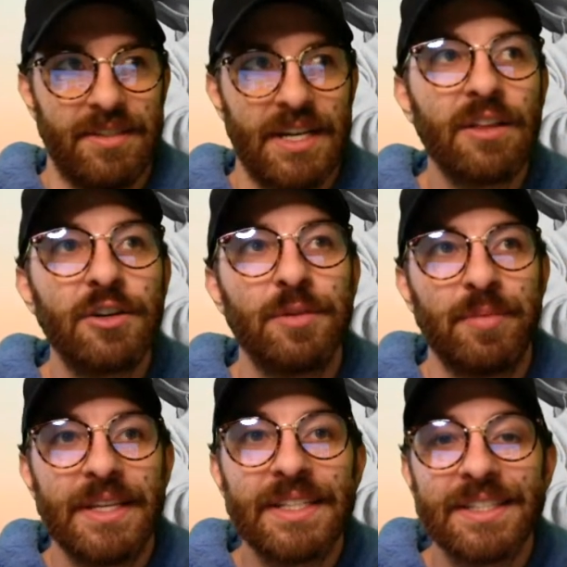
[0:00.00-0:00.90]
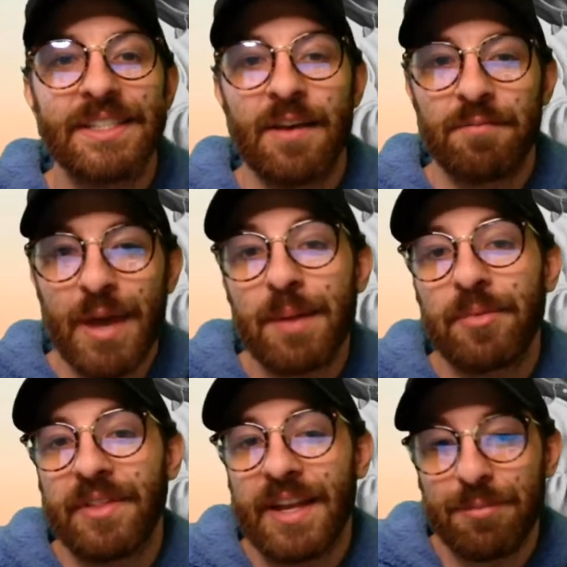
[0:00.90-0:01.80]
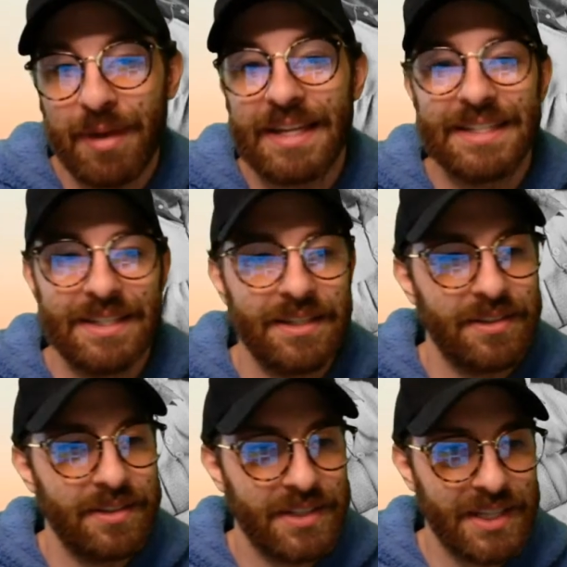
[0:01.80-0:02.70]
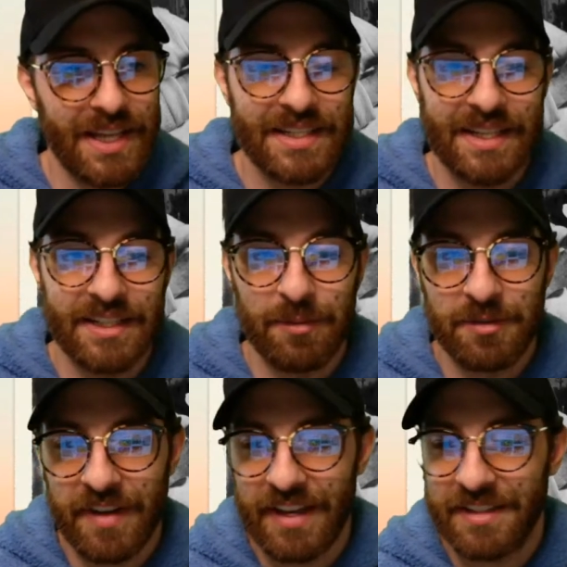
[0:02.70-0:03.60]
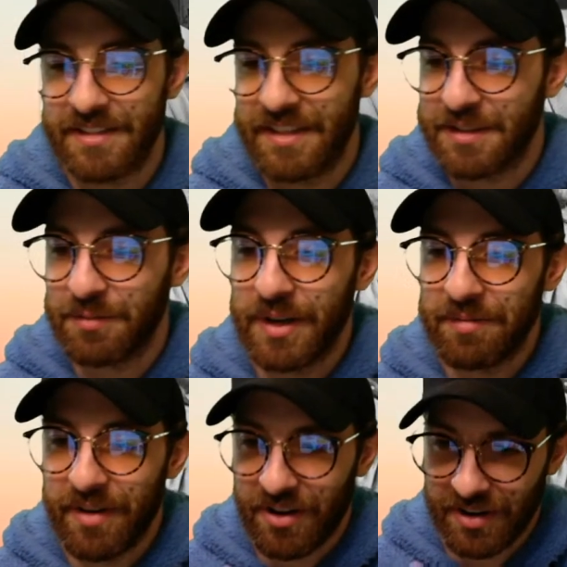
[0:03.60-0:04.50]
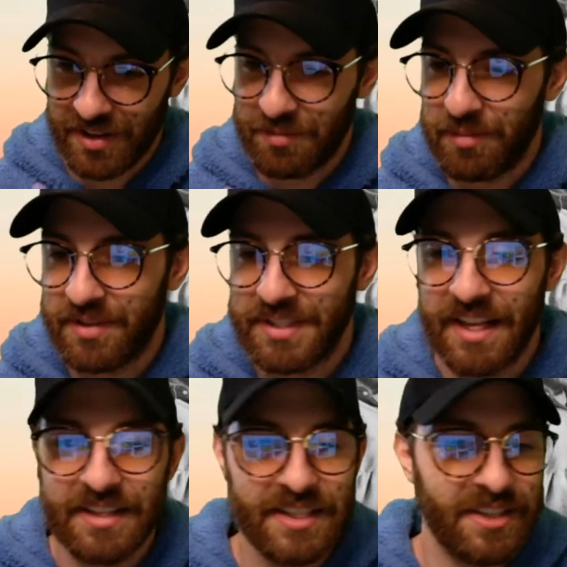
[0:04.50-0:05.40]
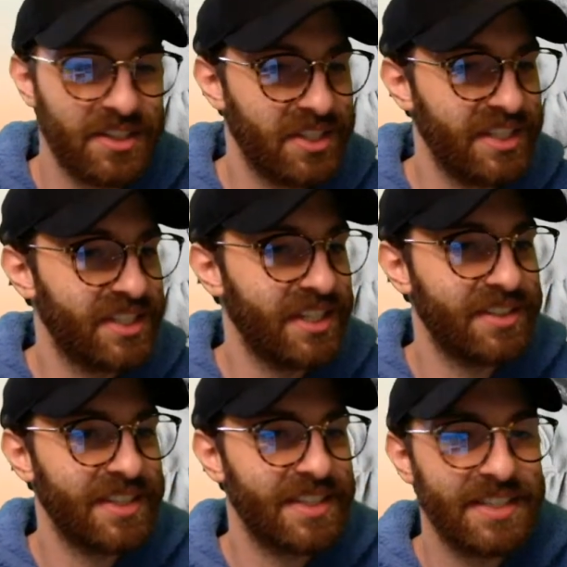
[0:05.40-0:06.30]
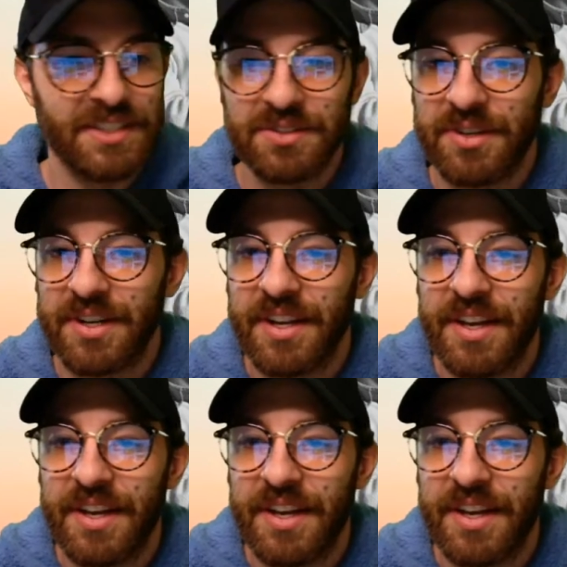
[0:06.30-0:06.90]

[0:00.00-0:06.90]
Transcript: Colored pieces of paper that he painted. Say that 10 times fast. That's way harder than Sally sells seashells at the seashore.